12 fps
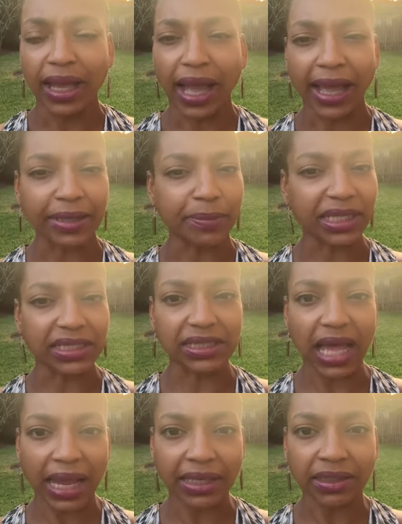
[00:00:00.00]
I am
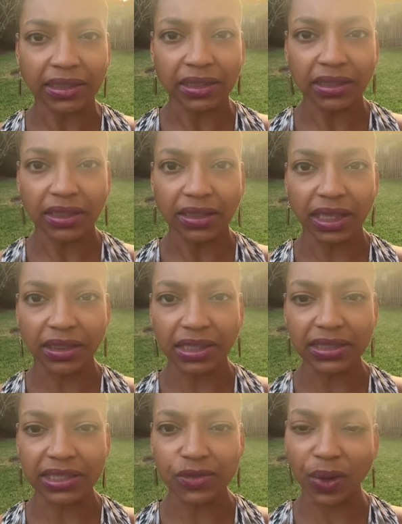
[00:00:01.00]
excited that
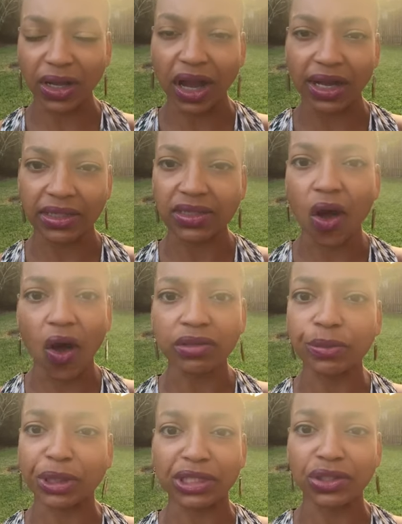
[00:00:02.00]
this is what God has
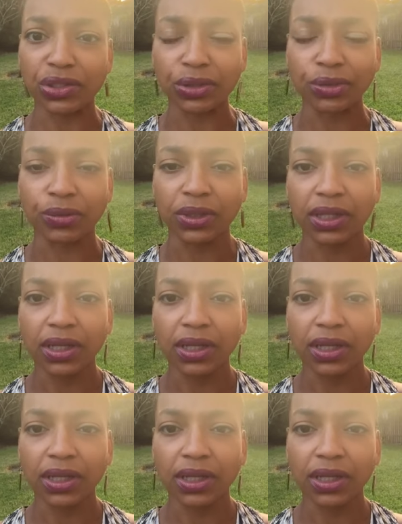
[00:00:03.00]
called me to do.